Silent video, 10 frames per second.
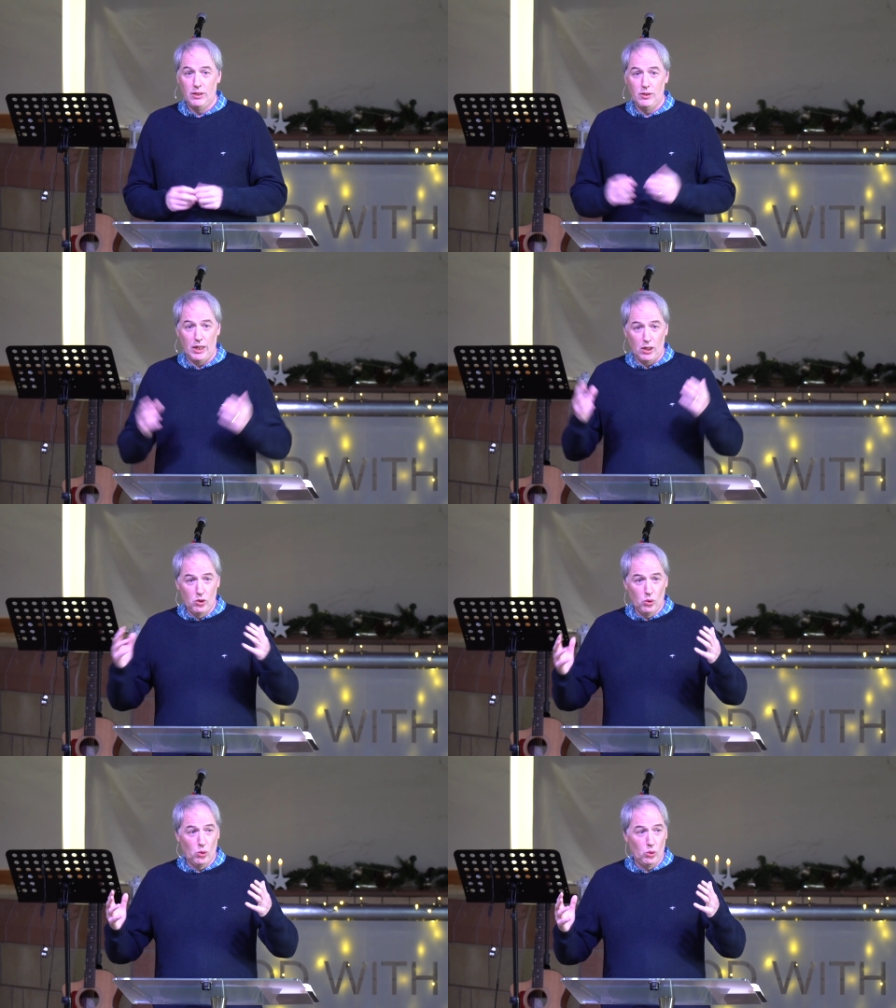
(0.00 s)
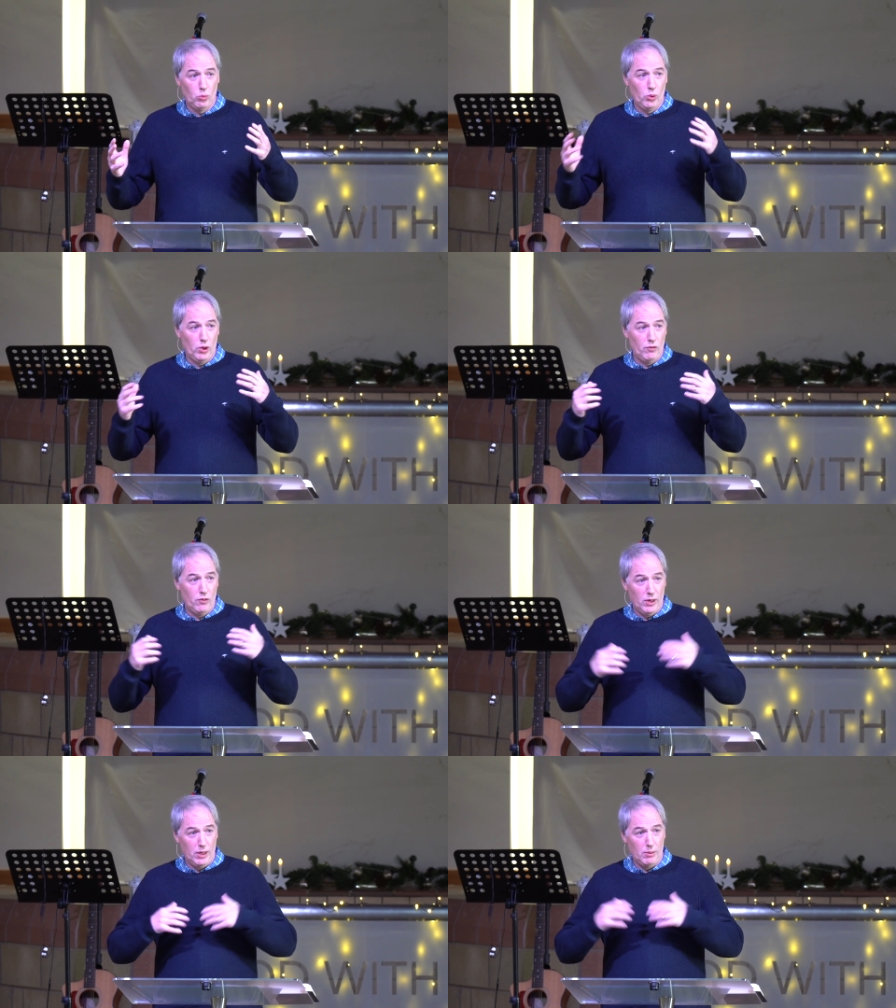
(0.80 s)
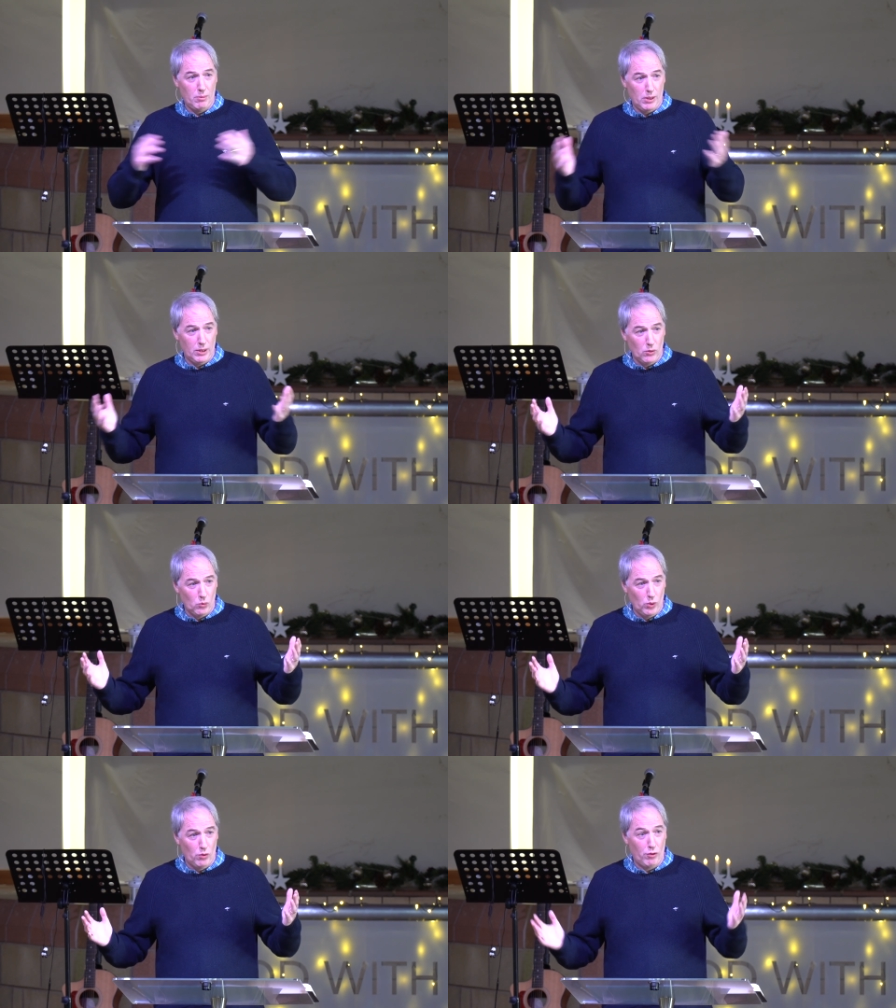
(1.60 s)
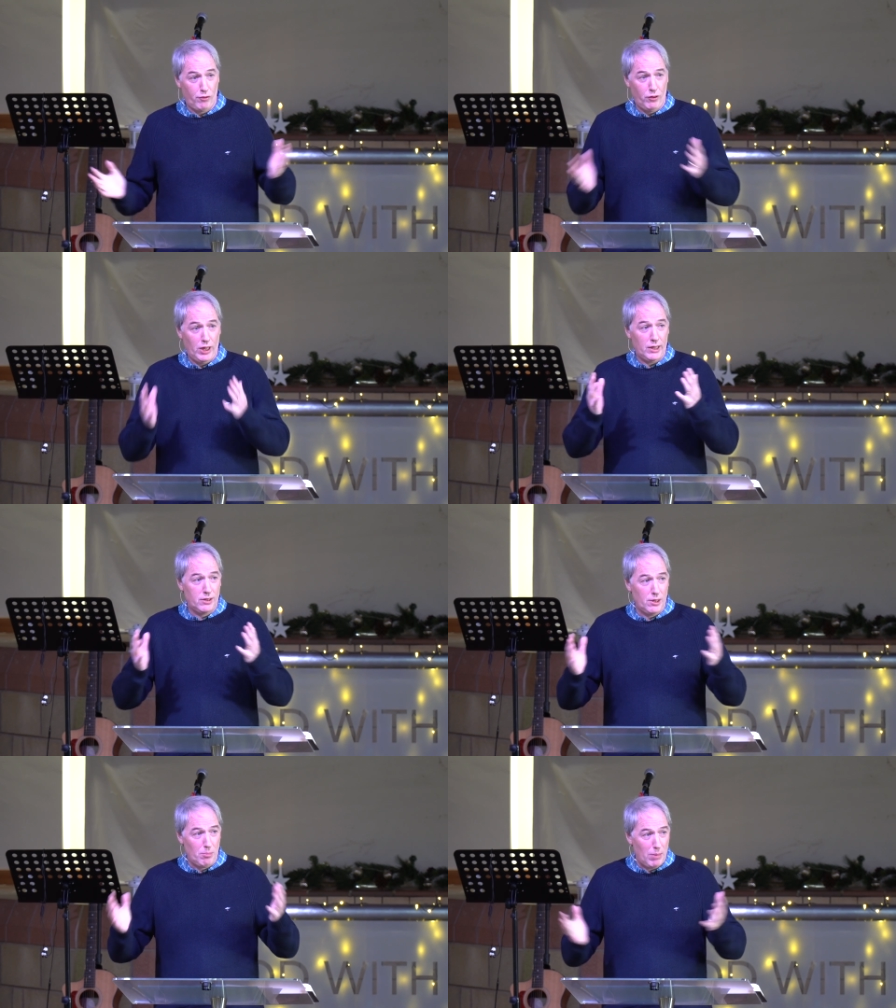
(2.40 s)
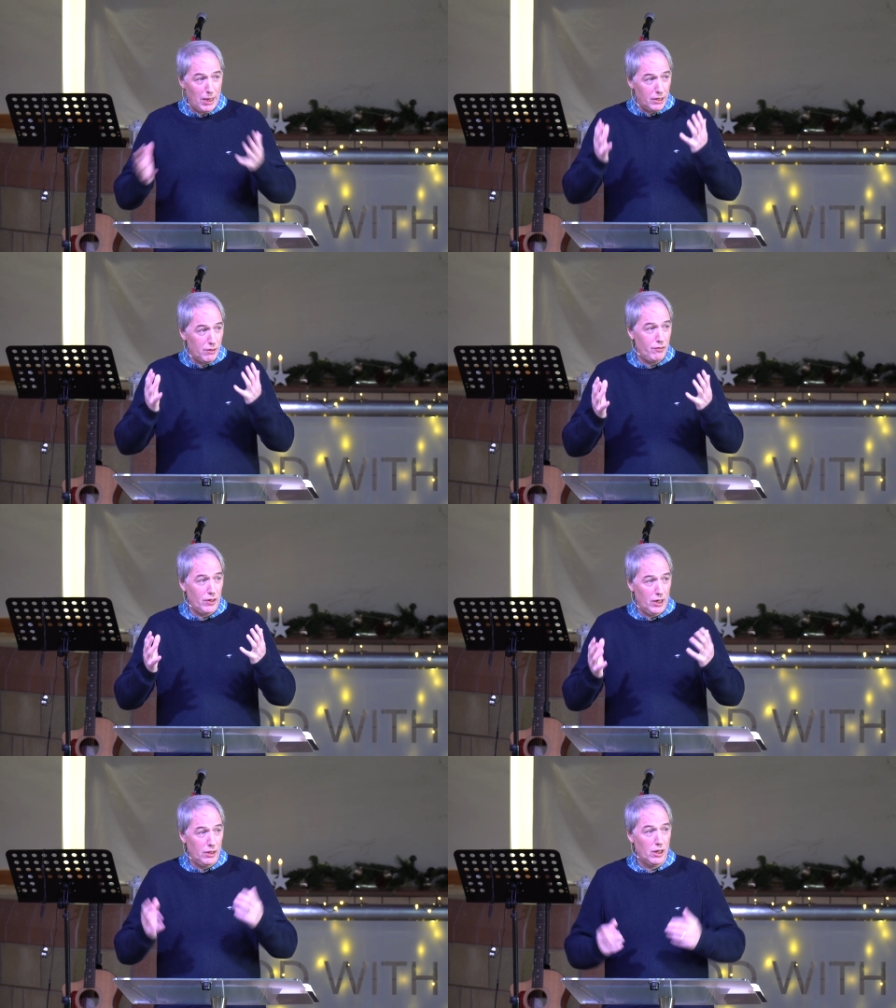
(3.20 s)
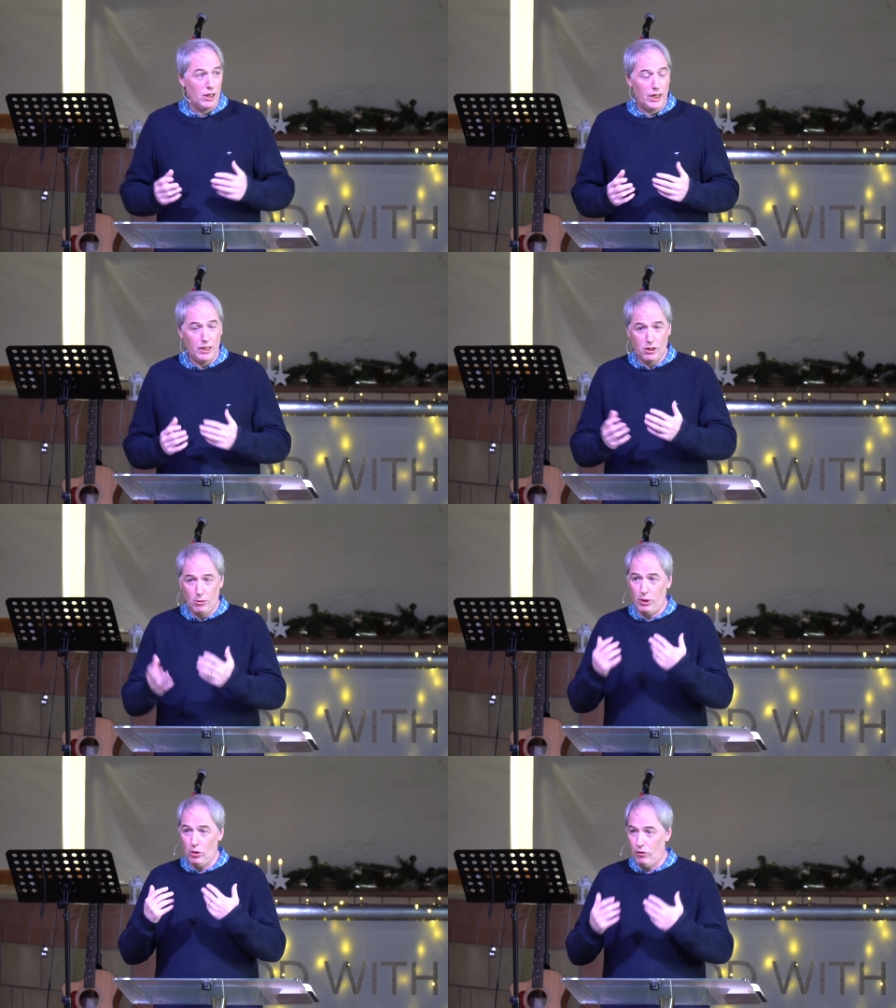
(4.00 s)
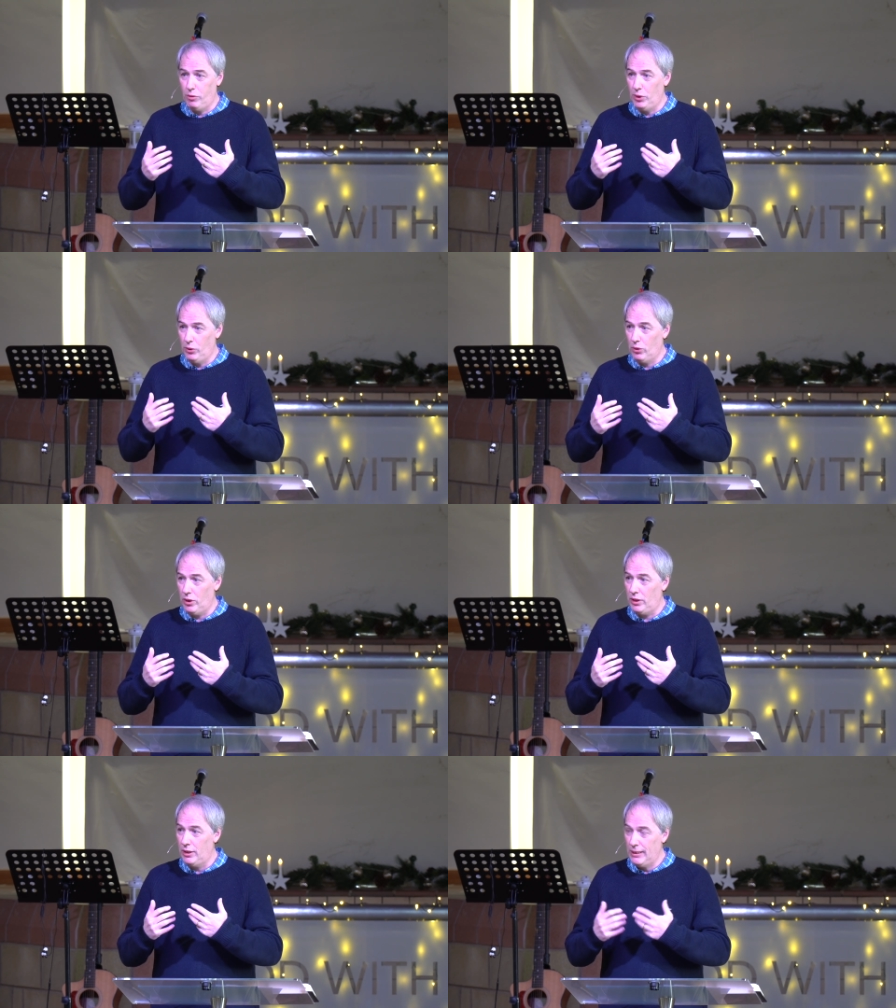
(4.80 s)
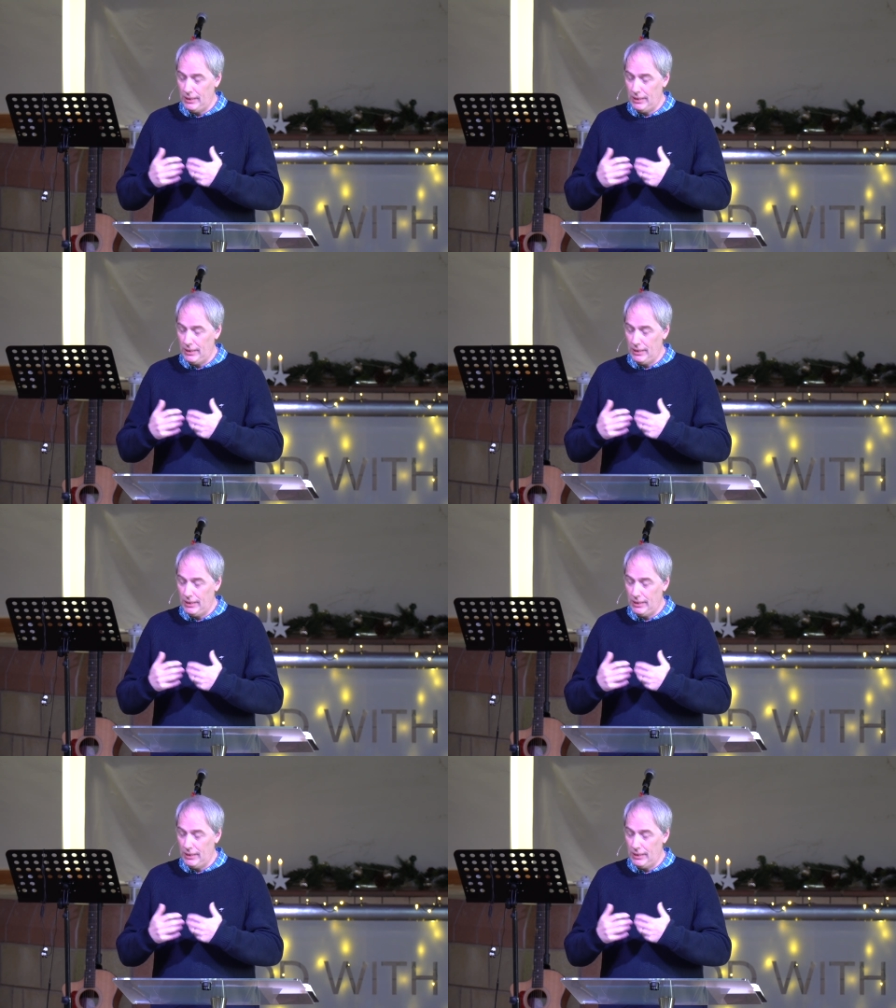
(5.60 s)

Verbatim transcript: that goal would have, would have reflected and magnified the light coming off the menorah,